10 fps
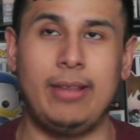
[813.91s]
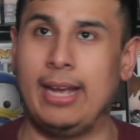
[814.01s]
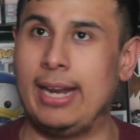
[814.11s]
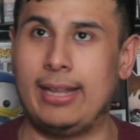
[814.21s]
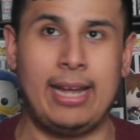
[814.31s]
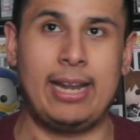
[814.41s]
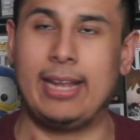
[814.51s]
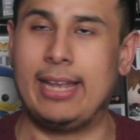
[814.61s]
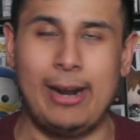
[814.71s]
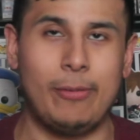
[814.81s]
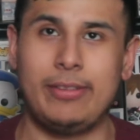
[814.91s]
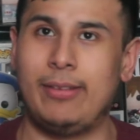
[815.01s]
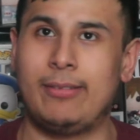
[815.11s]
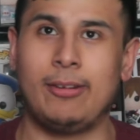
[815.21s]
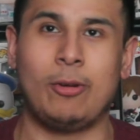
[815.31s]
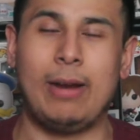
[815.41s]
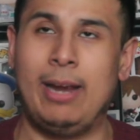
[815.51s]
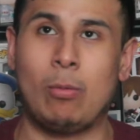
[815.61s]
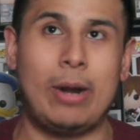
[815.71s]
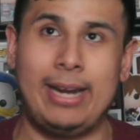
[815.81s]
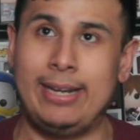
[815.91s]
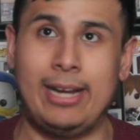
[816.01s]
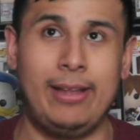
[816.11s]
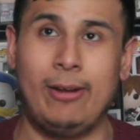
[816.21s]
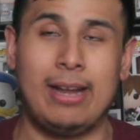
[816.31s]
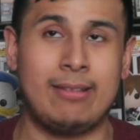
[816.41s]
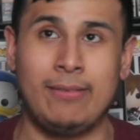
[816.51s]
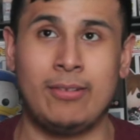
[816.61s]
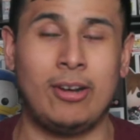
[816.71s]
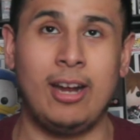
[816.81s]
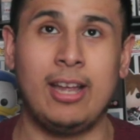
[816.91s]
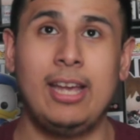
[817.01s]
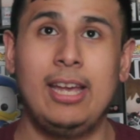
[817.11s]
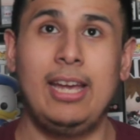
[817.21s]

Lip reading: They gotta get over to Gray right now. They don't got time to talk.